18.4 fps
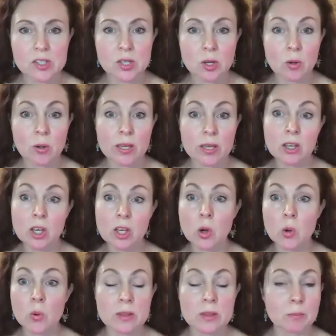So it can
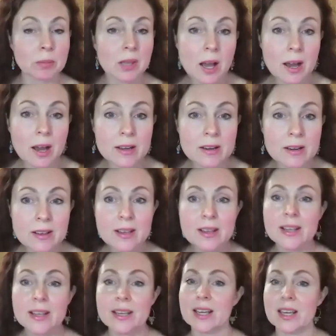go in the blood,
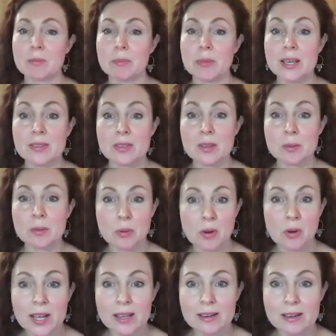it can be in the
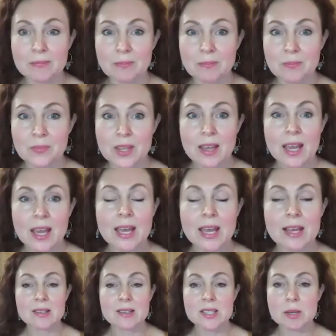brain.
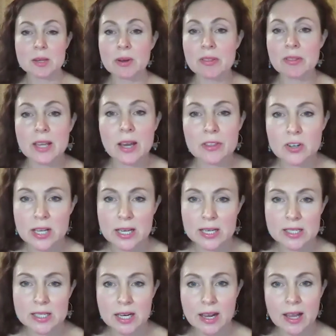And some of the other
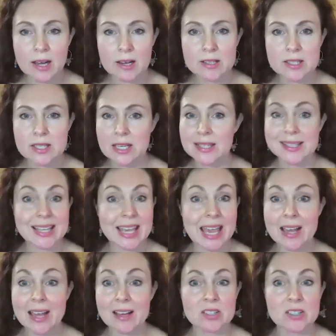antioxidants
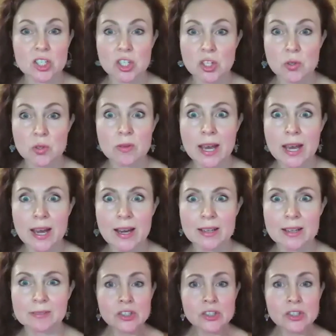can't do
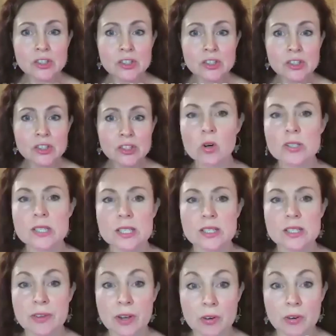that. So in other
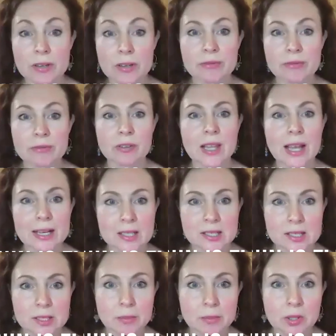words, it's very
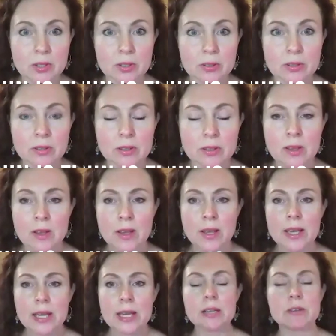flexible.
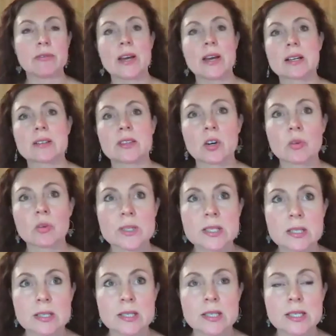In fact, there
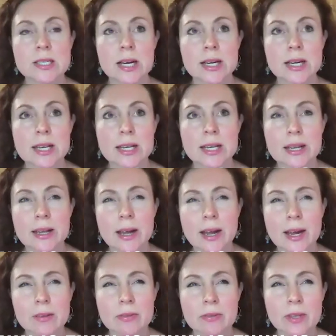was a study,
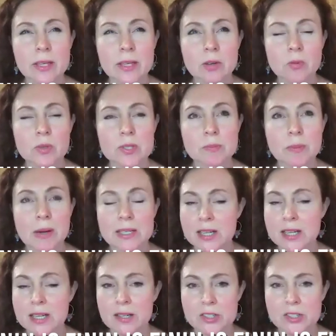I think it was by
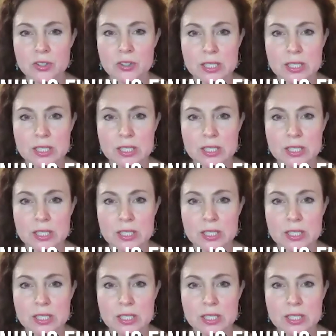Dr.